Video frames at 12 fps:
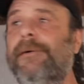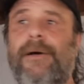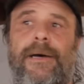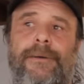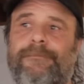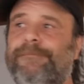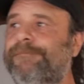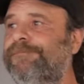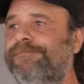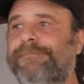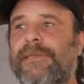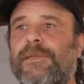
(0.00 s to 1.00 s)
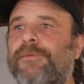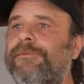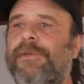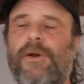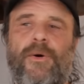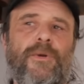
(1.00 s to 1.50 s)
low
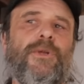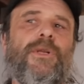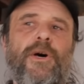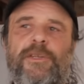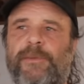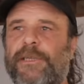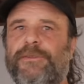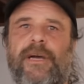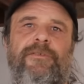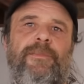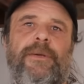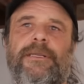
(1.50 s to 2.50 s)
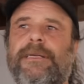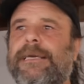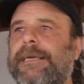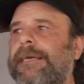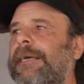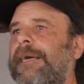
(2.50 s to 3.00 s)
speed
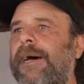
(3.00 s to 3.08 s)
drivability.